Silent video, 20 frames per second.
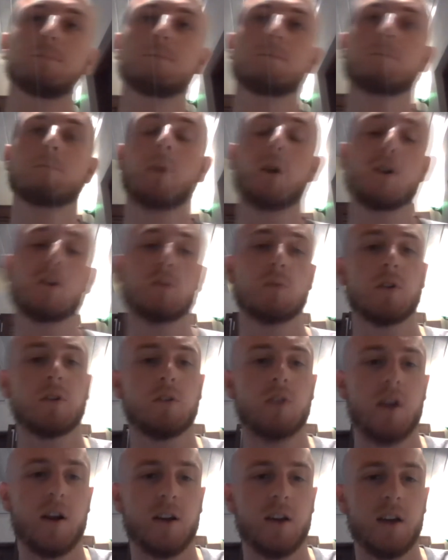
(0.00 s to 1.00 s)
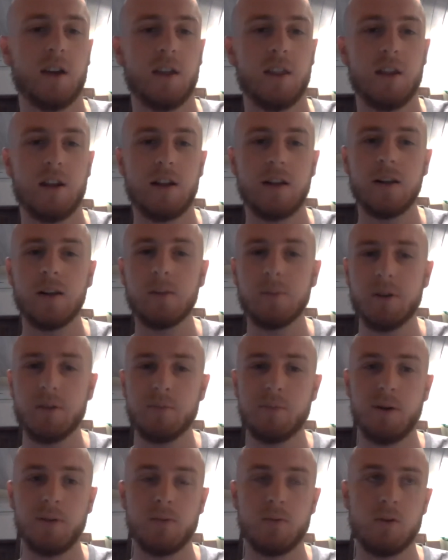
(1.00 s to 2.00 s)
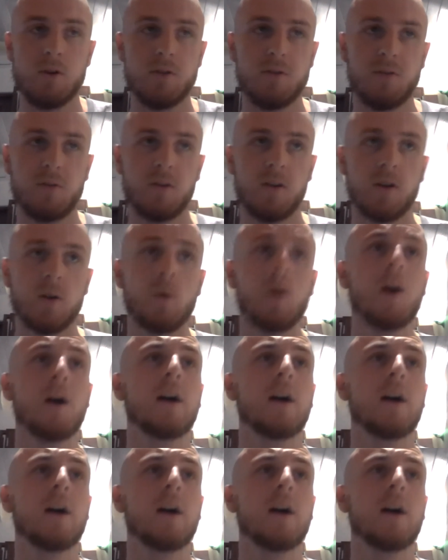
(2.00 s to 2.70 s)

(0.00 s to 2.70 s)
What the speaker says: password cracking, and then a little bit of buffer overflow.